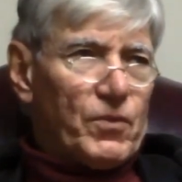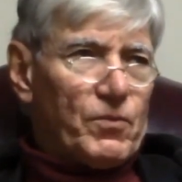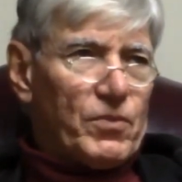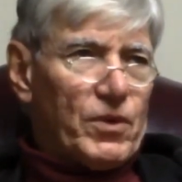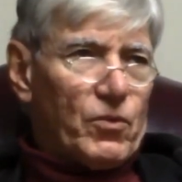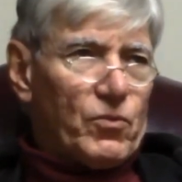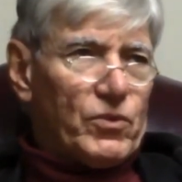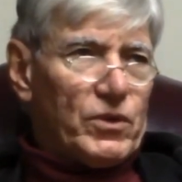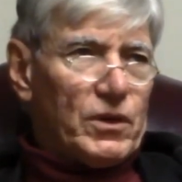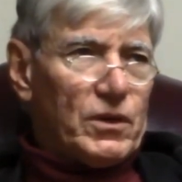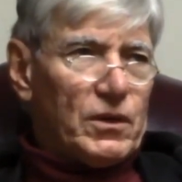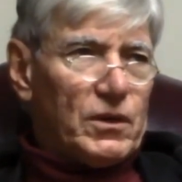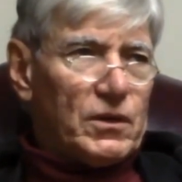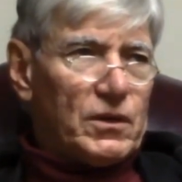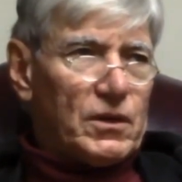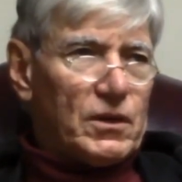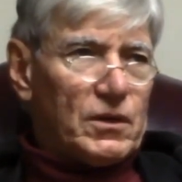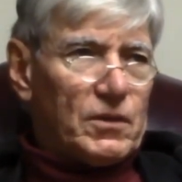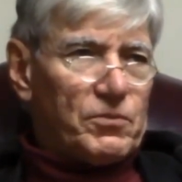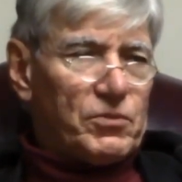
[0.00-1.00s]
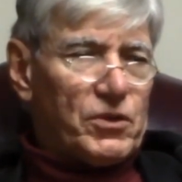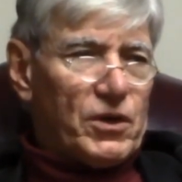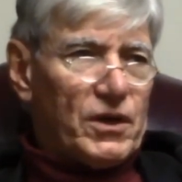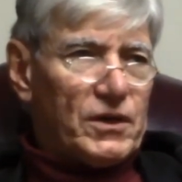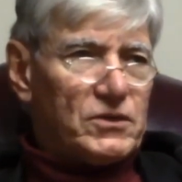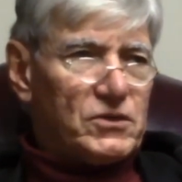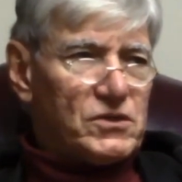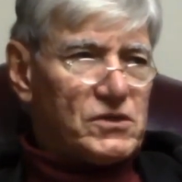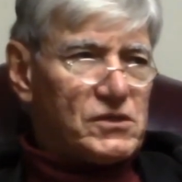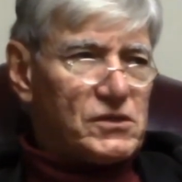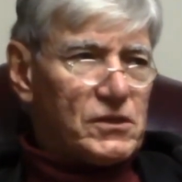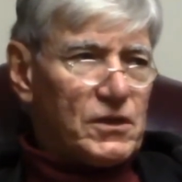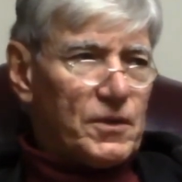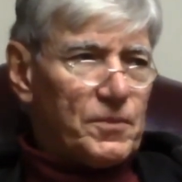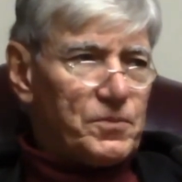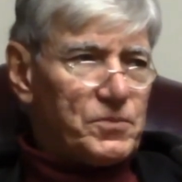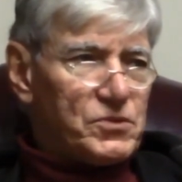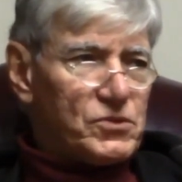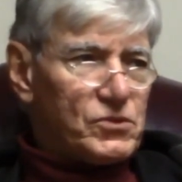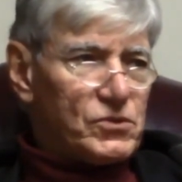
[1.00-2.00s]
but we can apply to
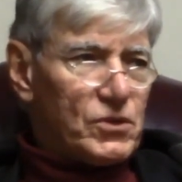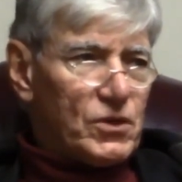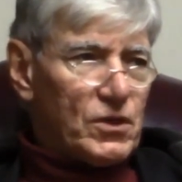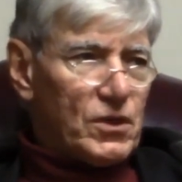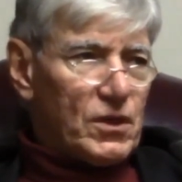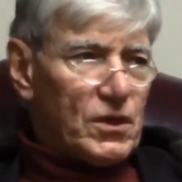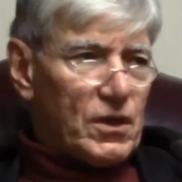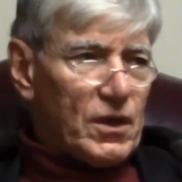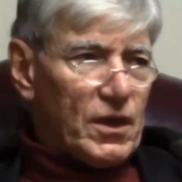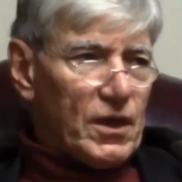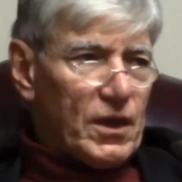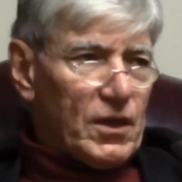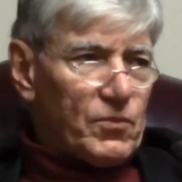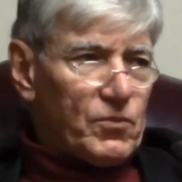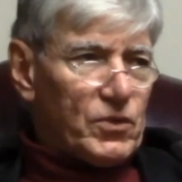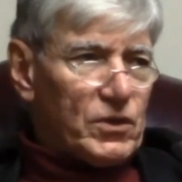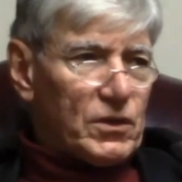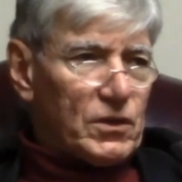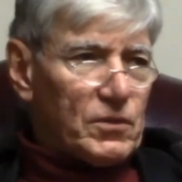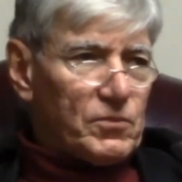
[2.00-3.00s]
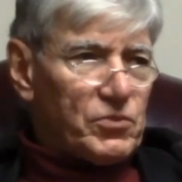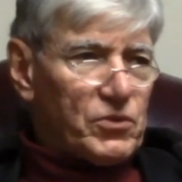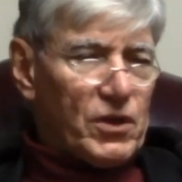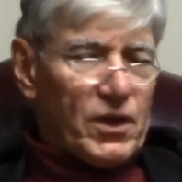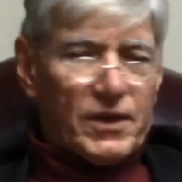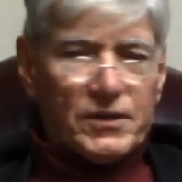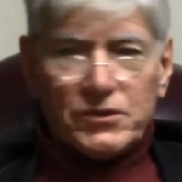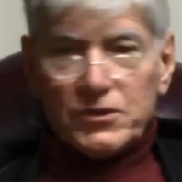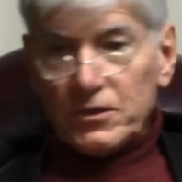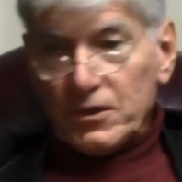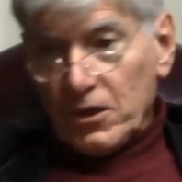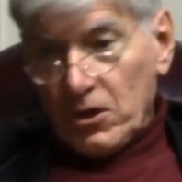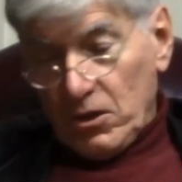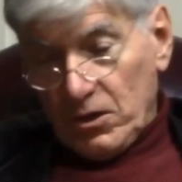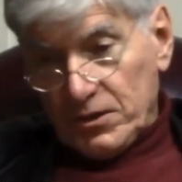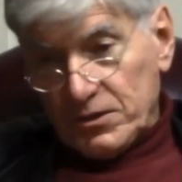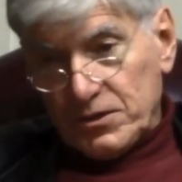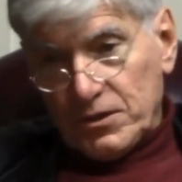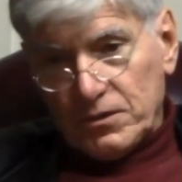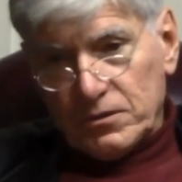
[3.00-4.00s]
slips, and we can apply to the
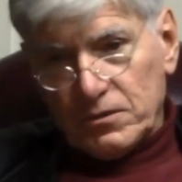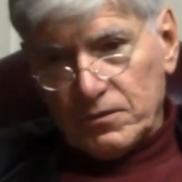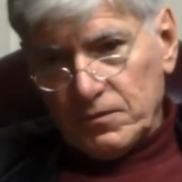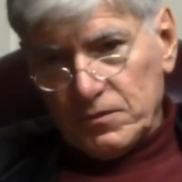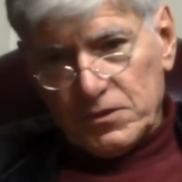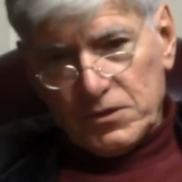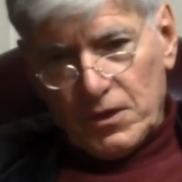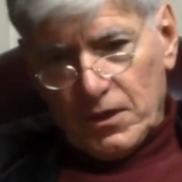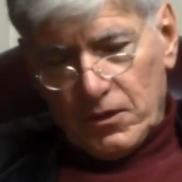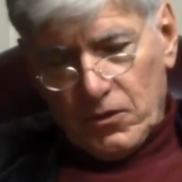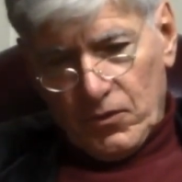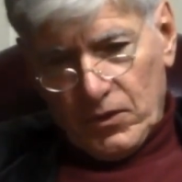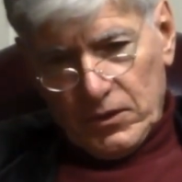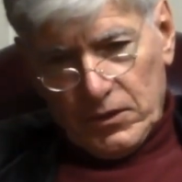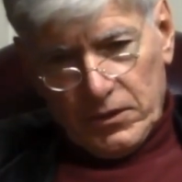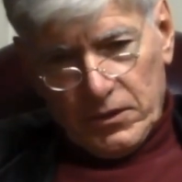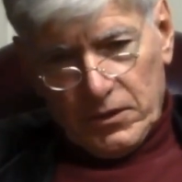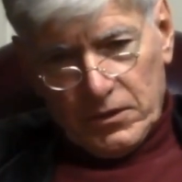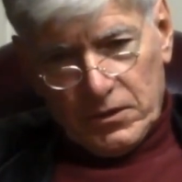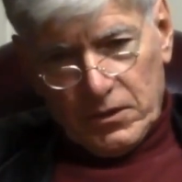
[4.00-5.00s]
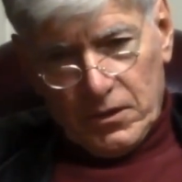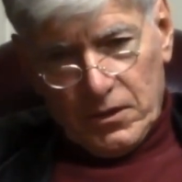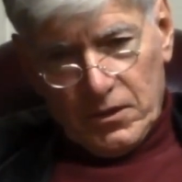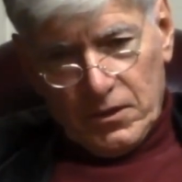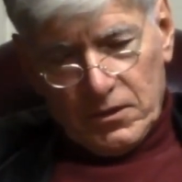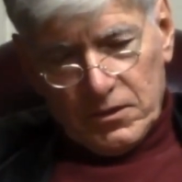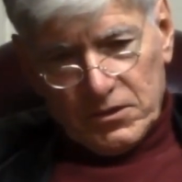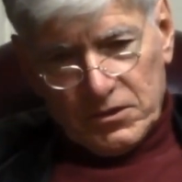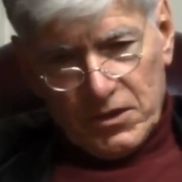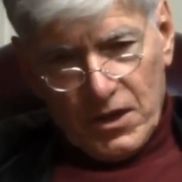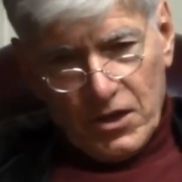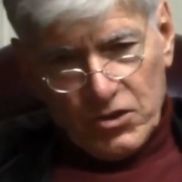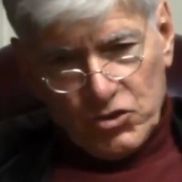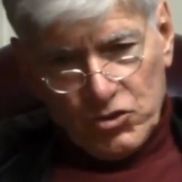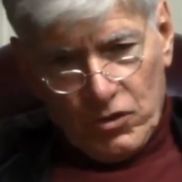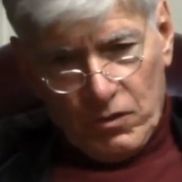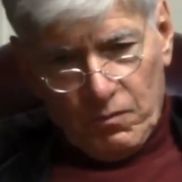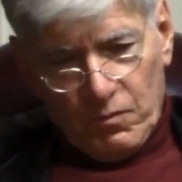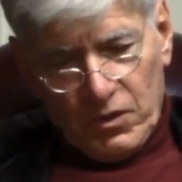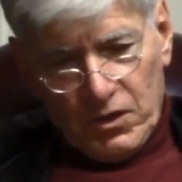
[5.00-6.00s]
content of the psychoanalytic
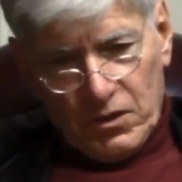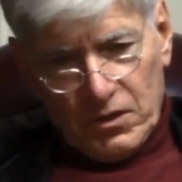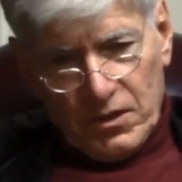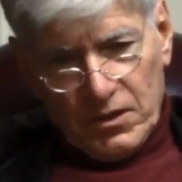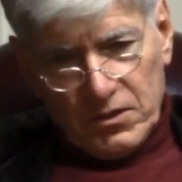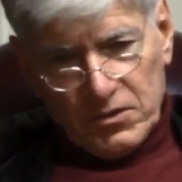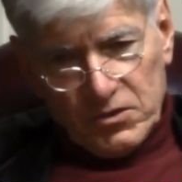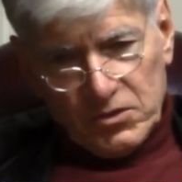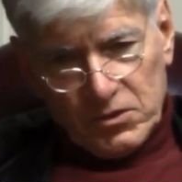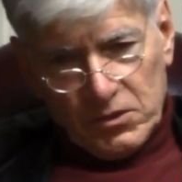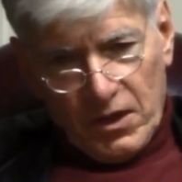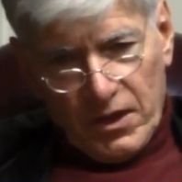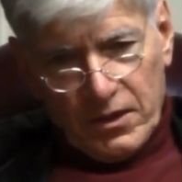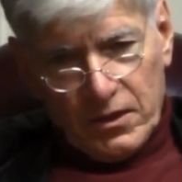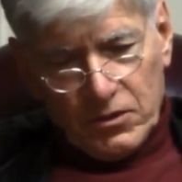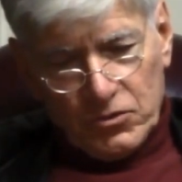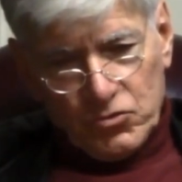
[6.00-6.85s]
session because, like a